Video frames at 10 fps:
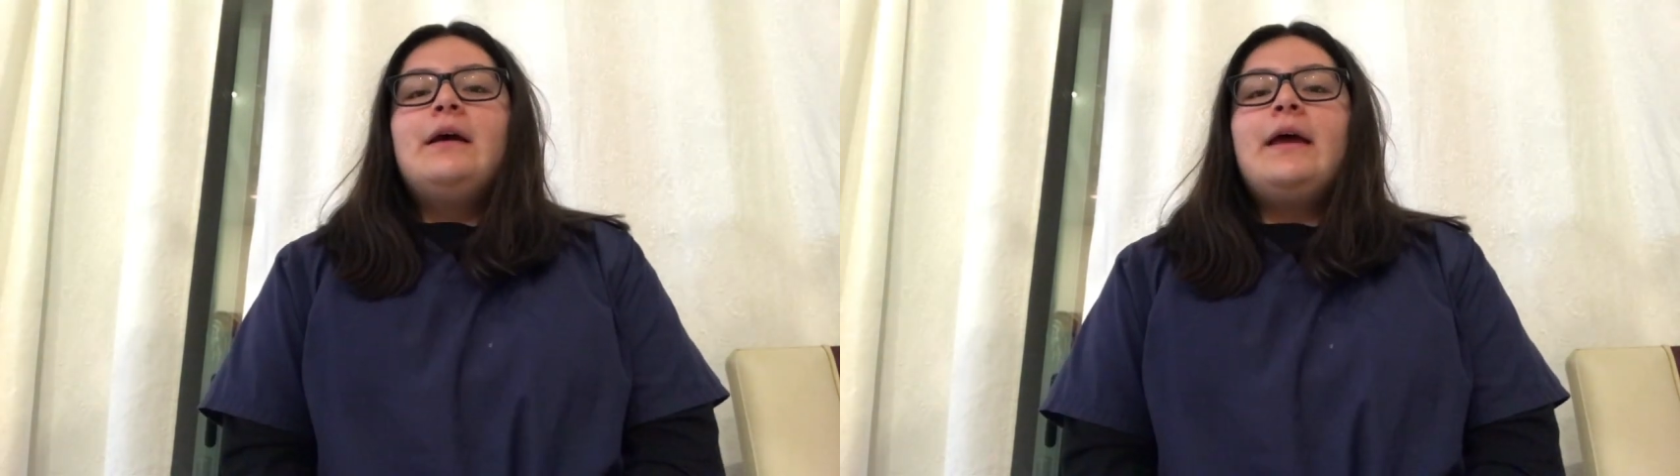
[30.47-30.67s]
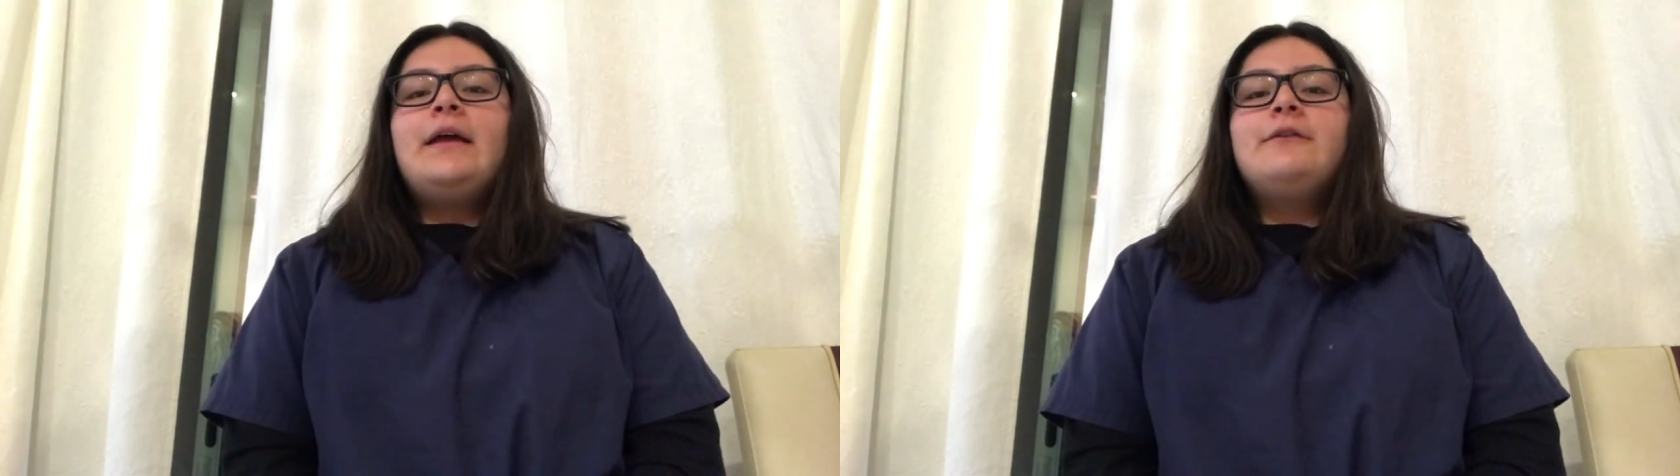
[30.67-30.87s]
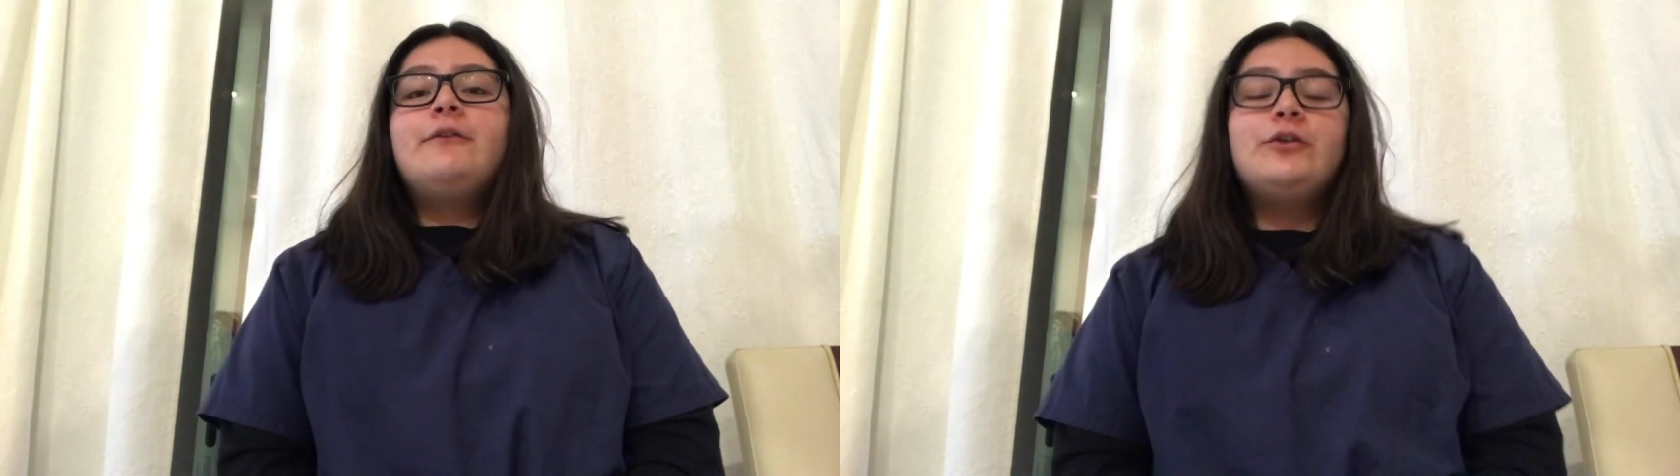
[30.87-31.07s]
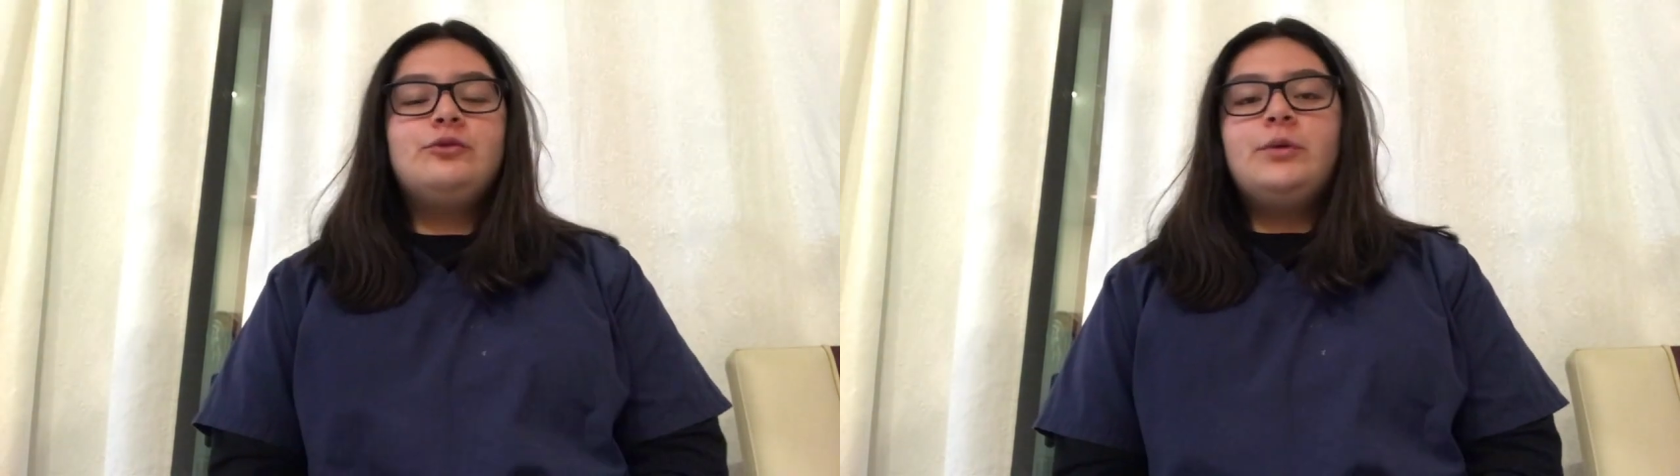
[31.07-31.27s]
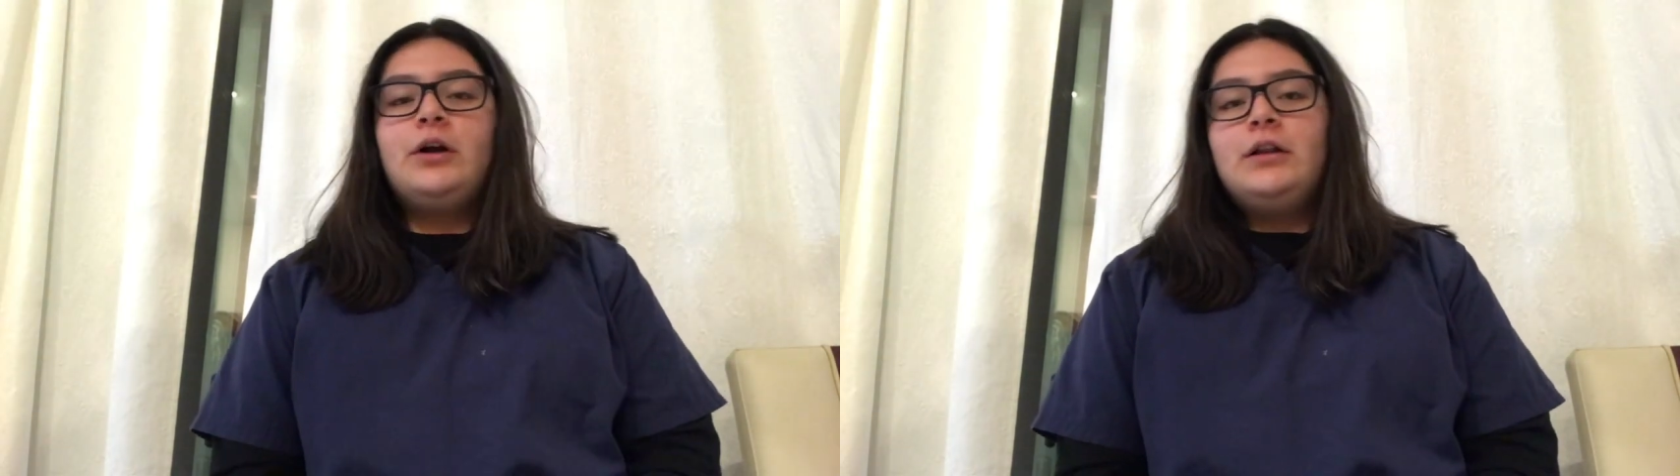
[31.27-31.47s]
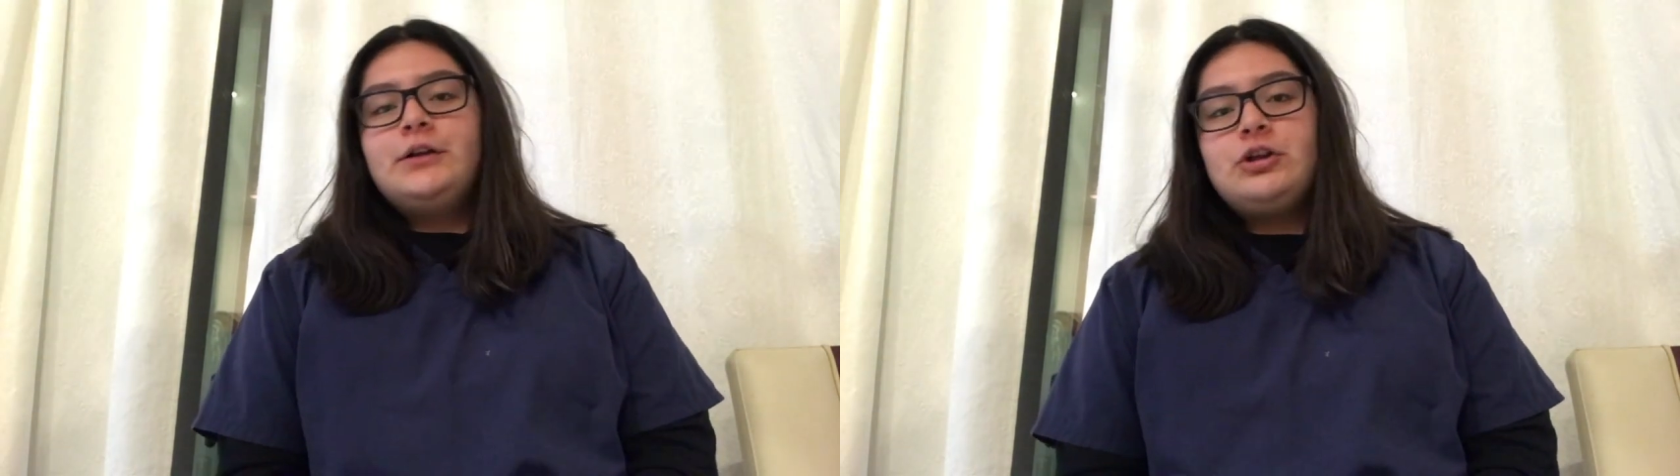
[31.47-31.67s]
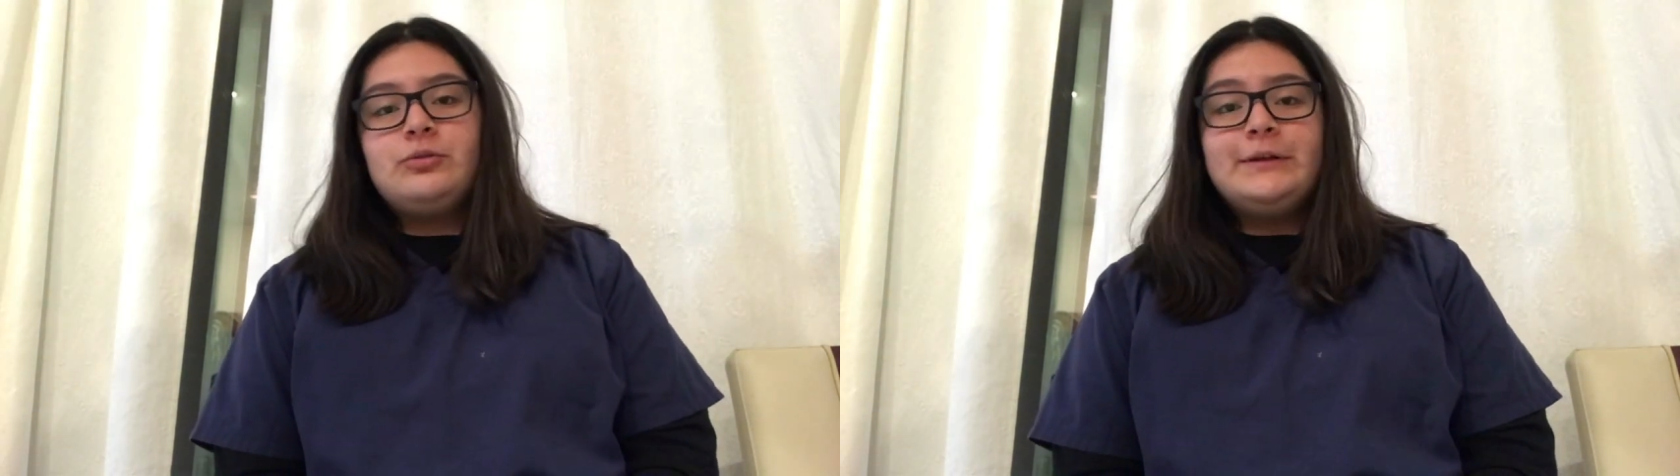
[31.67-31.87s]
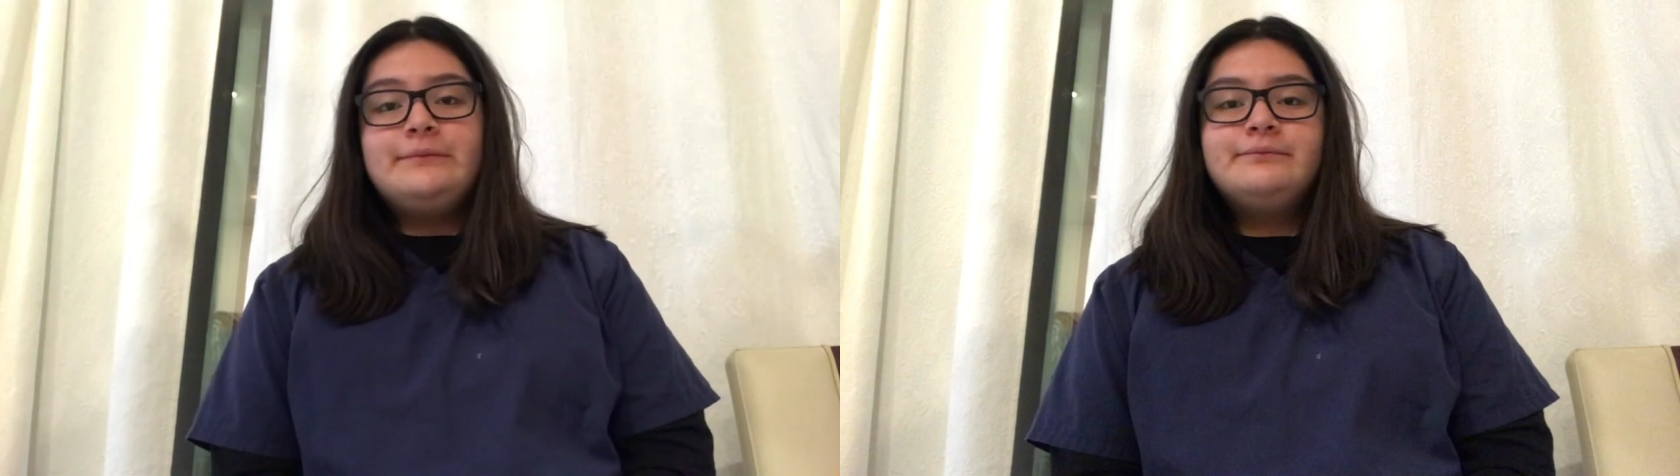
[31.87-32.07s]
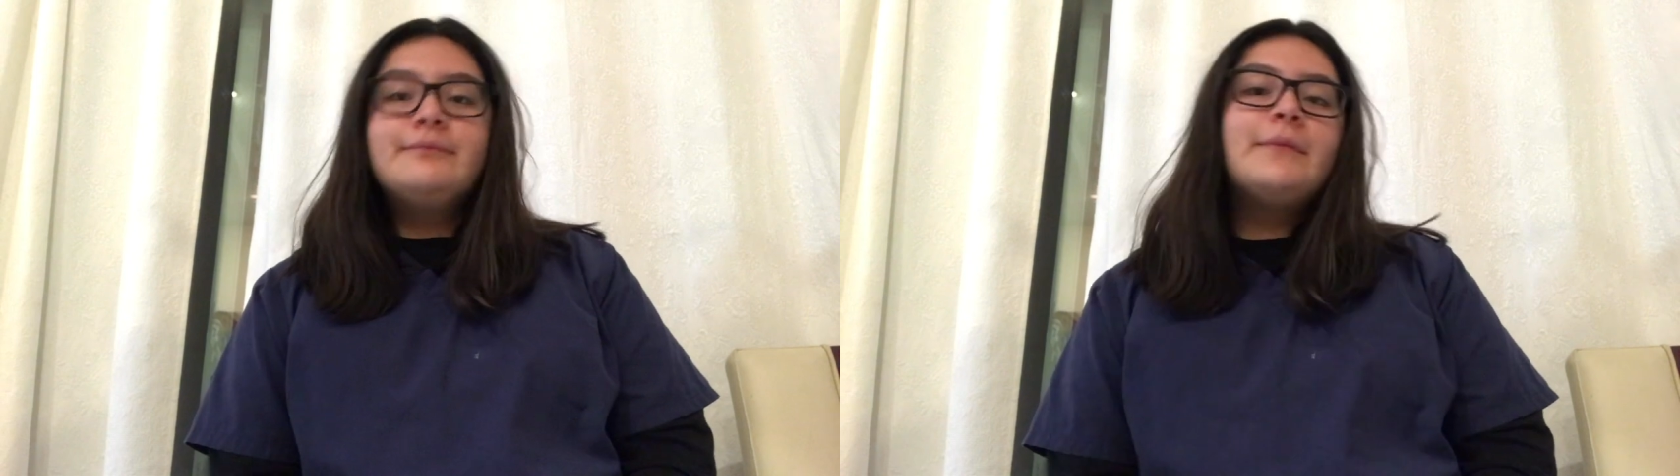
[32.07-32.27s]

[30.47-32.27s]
And of course, we're all human.